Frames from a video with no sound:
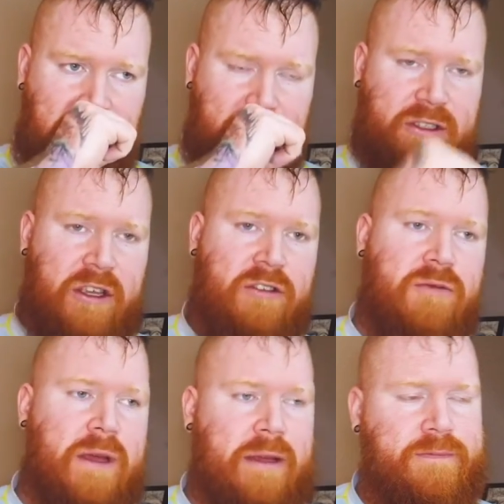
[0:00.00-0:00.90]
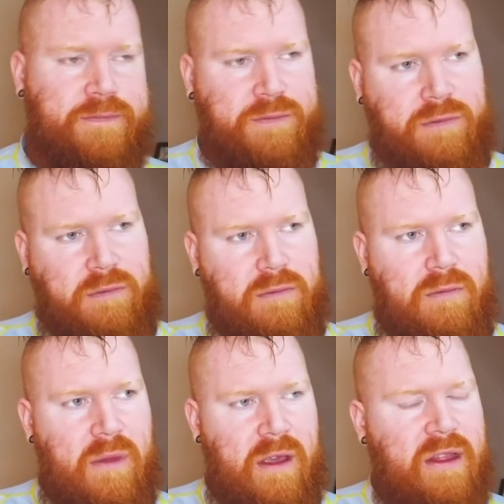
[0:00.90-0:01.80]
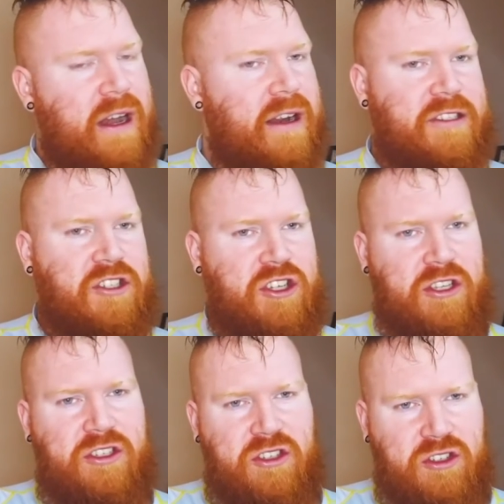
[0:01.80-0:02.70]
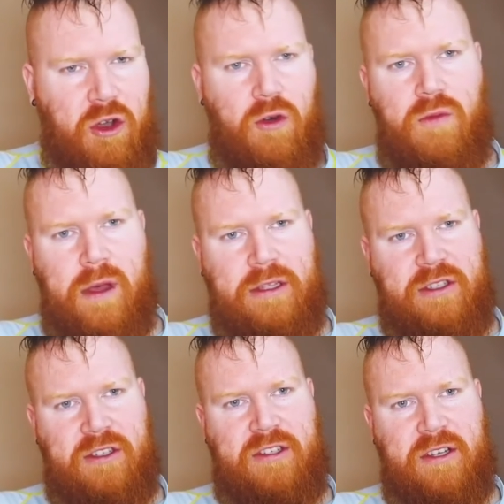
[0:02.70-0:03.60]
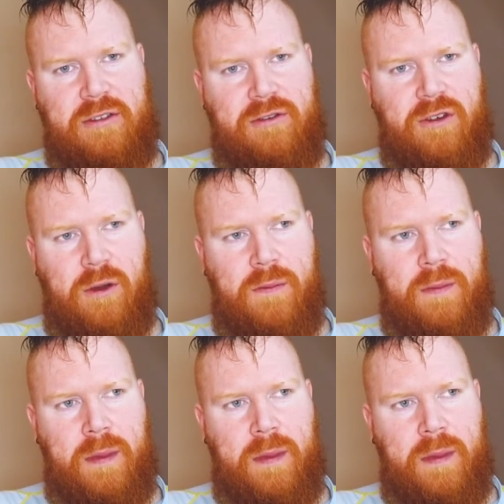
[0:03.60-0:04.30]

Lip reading: Excuse me. There is just so much to choose from.